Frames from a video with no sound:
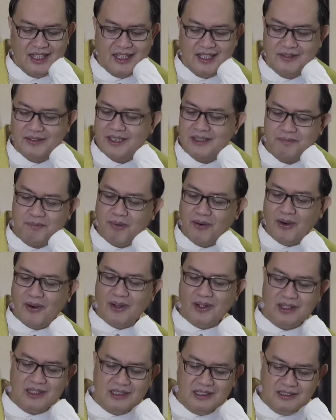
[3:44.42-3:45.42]
Well,
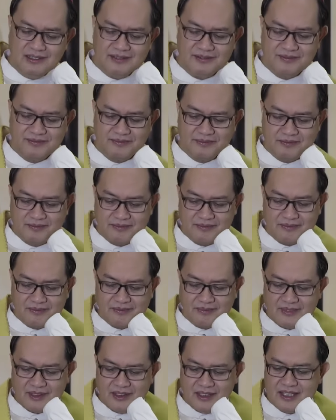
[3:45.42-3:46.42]
Paul
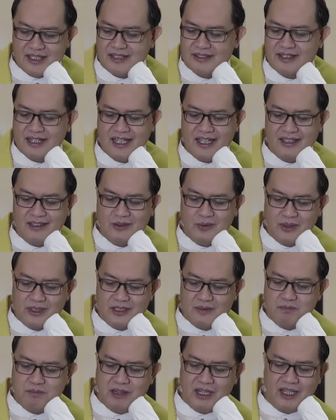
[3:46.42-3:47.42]
is trying to
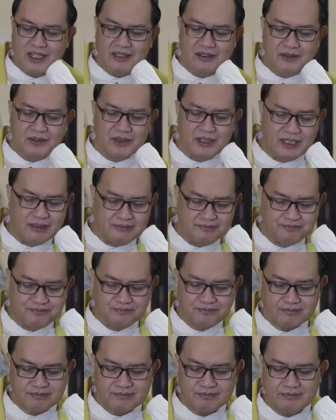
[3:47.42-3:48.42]
explain to them
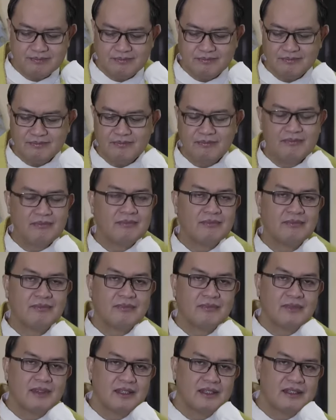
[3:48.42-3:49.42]

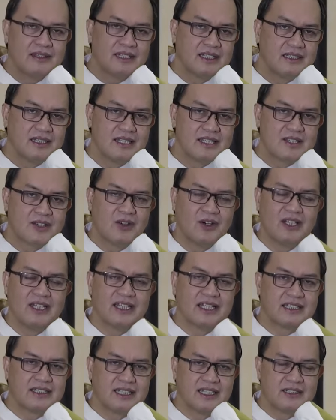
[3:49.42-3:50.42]
that he's
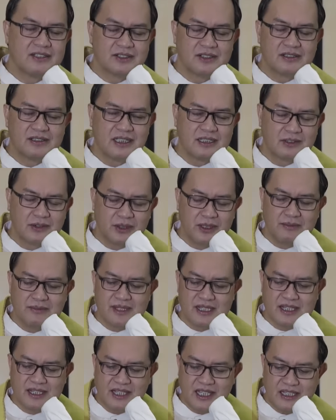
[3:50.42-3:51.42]
calling attention not to
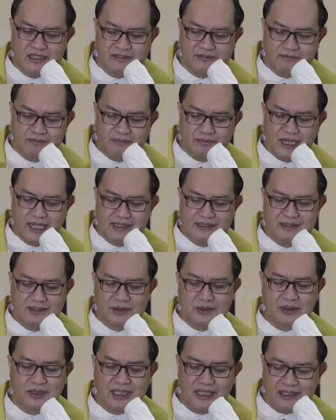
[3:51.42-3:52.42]
himself, but
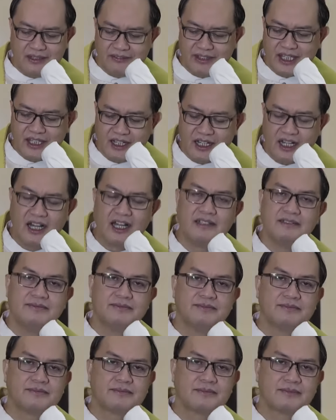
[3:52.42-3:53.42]
to the living God,
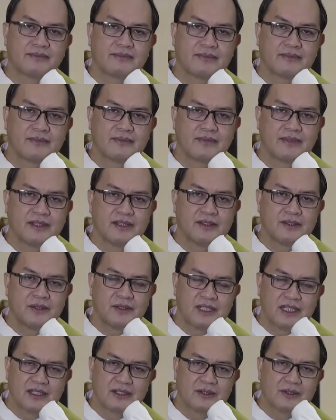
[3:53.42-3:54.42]
to
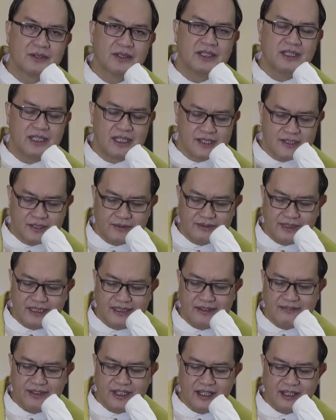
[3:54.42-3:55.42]
the goodness of the
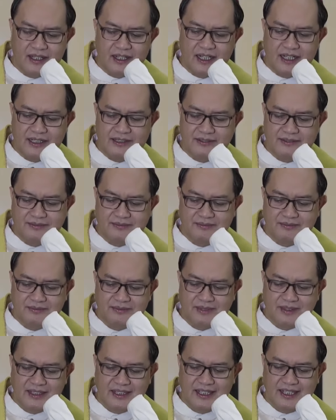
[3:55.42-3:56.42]
living God.
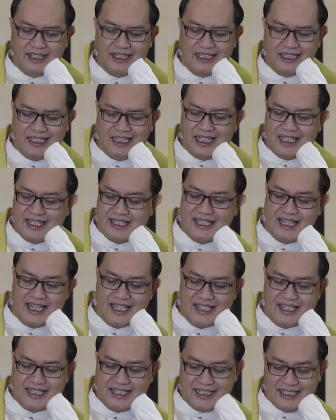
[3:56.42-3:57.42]
He
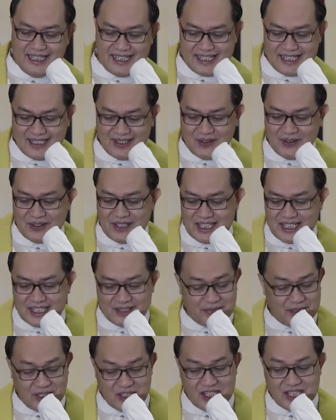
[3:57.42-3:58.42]
says, and listen to this,
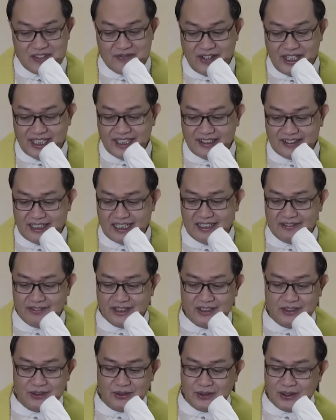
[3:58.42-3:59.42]
because it's very
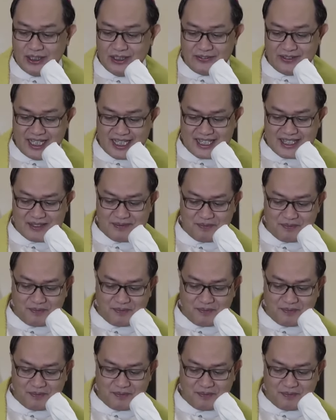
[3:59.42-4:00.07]
relevant to all of us.